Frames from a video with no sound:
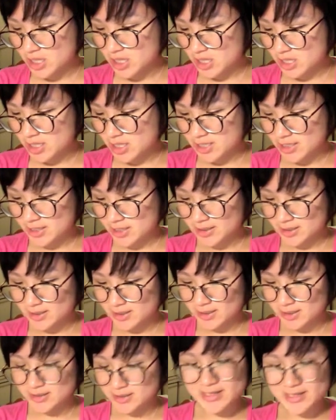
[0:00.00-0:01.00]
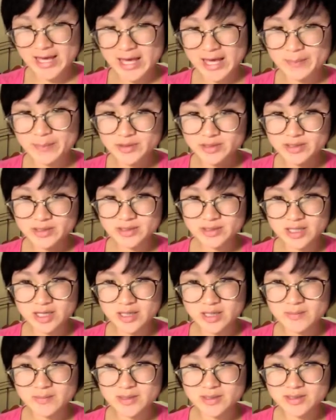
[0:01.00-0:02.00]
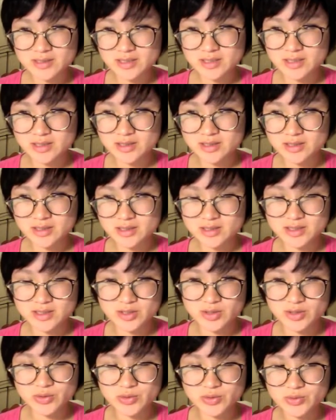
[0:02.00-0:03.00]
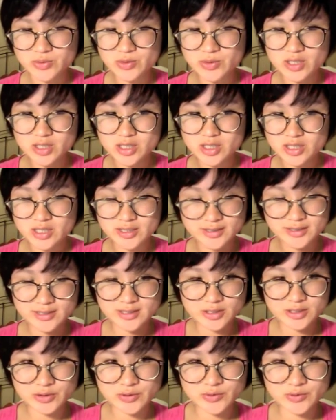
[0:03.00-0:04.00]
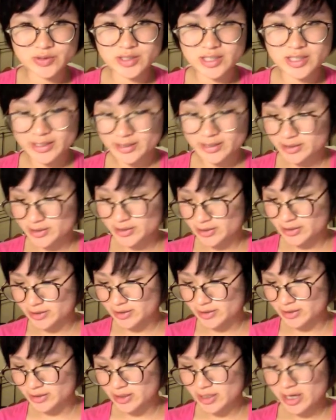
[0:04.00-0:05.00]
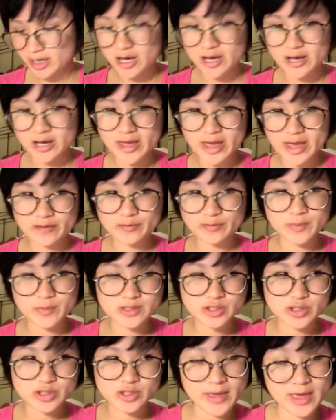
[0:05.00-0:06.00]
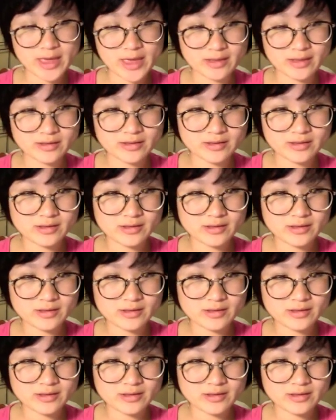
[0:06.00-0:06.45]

It happened now, but it still continue. Like I have been Japan.